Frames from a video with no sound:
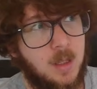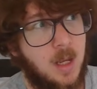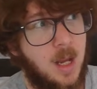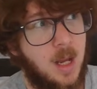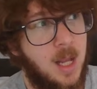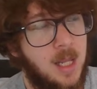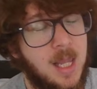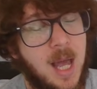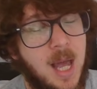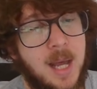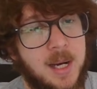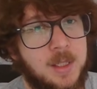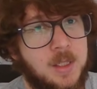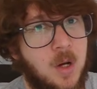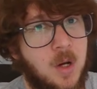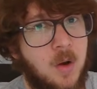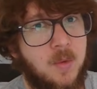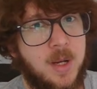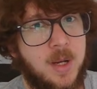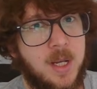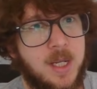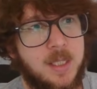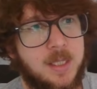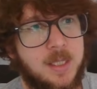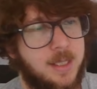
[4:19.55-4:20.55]
a lot of
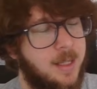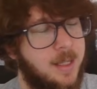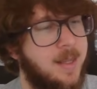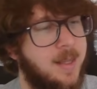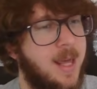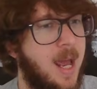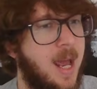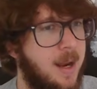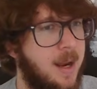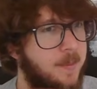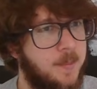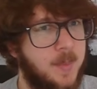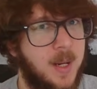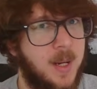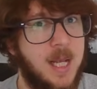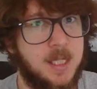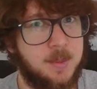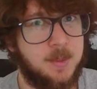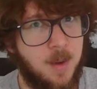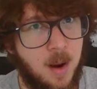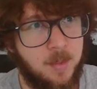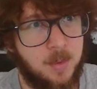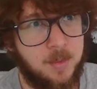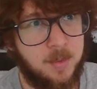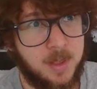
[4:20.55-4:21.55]
tokens, then it's
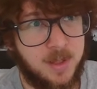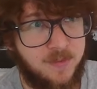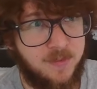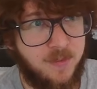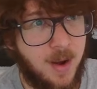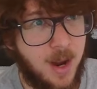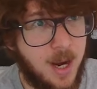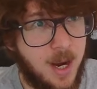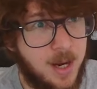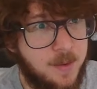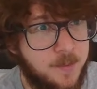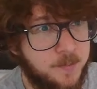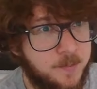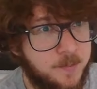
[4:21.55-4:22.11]
probably fine.